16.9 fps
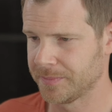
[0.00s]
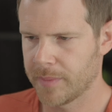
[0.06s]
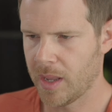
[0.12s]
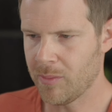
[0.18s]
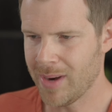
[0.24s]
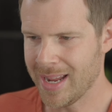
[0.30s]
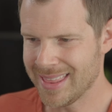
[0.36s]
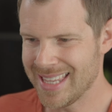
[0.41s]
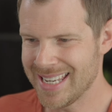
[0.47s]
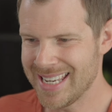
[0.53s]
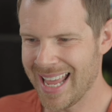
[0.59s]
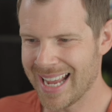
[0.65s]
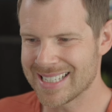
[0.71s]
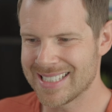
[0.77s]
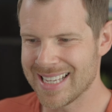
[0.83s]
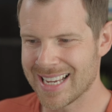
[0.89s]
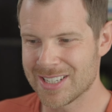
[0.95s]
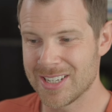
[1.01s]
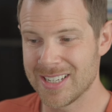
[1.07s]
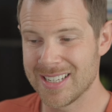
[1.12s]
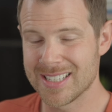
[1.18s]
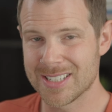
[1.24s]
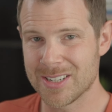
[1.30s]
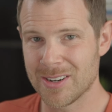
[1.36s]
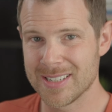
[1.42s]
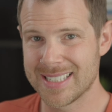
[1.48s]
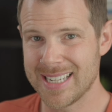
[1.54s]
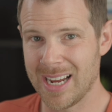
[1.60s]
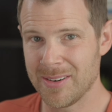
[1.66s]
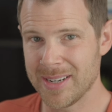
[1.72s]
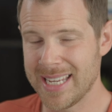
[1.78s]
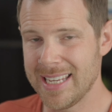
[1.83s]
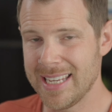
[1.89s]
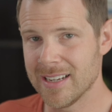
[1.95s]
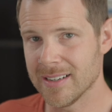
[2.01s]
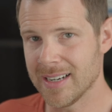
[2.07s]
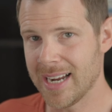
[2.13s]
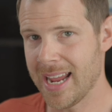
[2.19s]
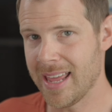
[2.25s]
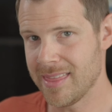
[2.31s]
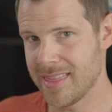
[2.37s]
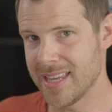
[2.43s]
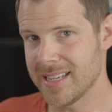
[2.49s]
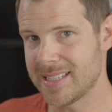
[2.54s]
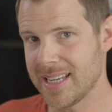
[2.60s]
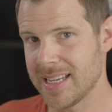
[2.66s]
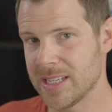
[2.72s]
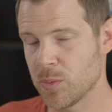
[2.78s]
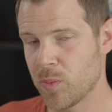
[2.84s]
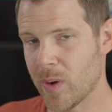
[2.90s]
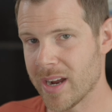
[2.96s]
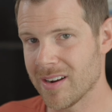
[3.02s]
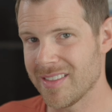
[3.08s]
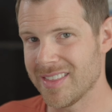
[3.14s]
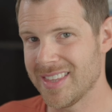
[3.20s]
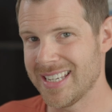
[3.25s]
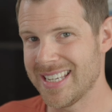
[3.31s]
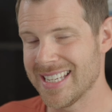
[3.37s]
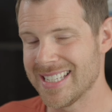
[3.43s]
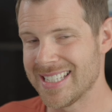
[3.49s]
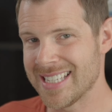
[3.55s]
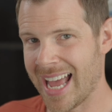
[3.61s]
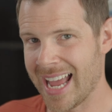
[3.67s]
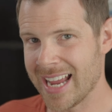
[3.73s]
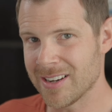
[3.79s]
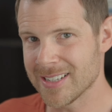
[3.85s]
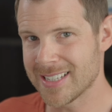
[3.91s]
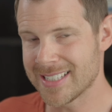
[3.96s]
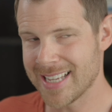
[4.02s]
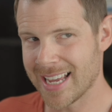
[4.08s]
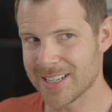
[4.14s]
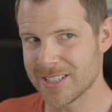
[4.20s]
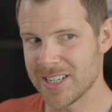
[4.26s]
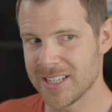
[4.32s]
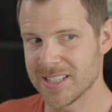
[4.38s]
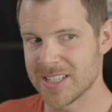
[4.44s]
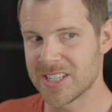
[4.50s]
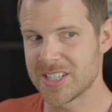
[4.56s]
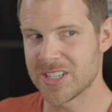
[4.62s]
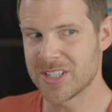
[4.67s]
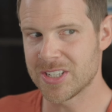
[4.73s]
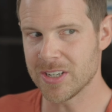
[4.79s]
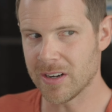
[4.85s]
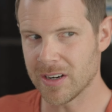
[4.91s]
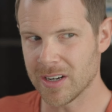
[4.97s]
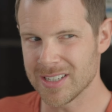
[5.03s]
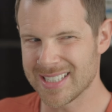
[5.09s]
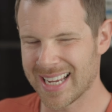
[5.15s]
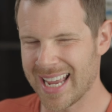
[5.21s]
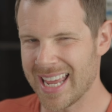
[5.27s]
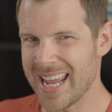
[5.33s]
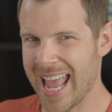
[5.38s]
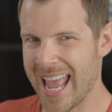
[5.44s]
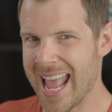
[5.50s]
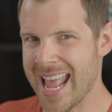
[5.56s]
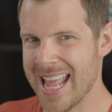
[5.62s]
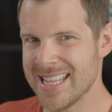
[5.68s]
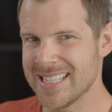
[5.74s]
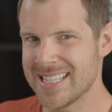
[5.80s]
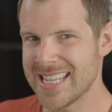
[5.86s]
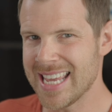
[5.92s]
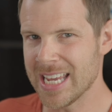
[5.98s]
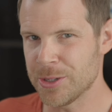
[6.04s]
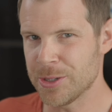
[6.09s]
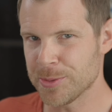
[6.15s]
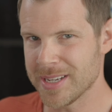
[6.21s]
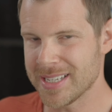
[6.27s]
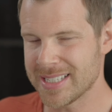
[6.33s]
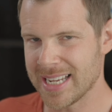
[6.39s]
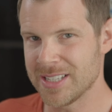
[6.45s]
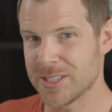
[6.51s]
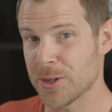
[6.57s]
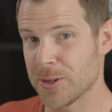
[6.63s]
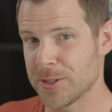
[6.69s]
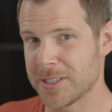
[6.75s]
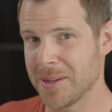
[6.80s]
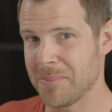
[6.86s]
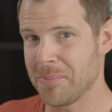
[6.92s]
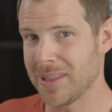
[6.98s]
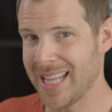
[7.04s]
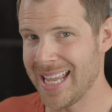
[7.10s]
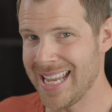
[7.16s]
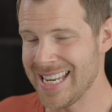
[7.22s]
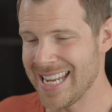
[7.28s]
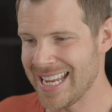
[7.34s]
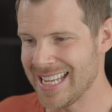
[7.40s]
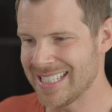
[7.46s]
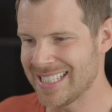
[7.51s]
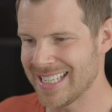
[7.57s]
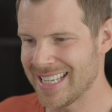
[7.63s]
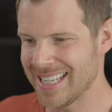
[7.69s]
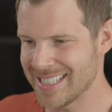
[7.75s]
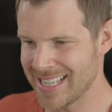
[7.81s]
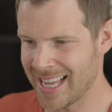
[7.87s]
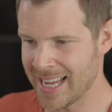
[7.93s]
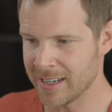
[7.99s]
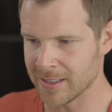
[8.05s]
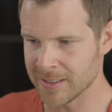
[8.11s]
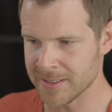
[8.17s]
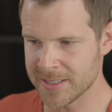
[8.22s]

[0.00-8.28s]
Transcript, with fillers: All right, the next section starts down here, and this is where the desire section starts. It kind of ends the interest and starts to blend into desire.